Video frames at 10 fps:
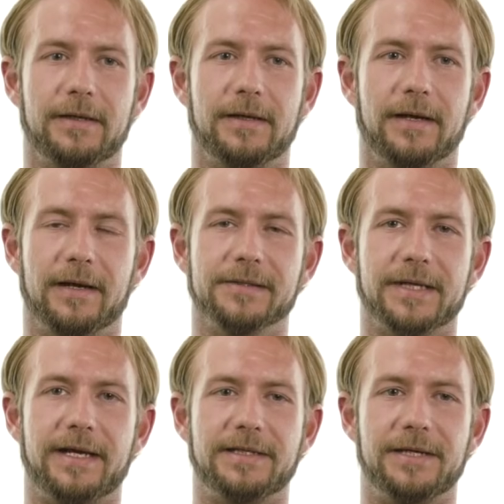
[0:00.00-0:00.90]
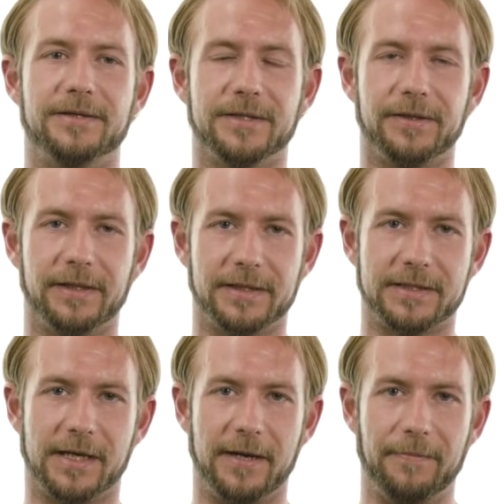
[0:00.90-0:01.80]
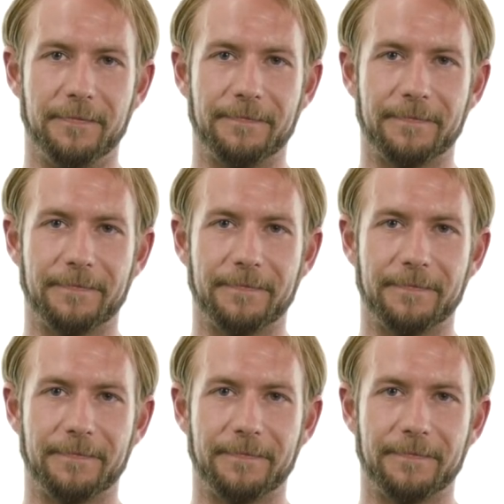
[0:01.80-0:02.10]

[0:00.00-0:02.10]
And I was 18 years old at this time.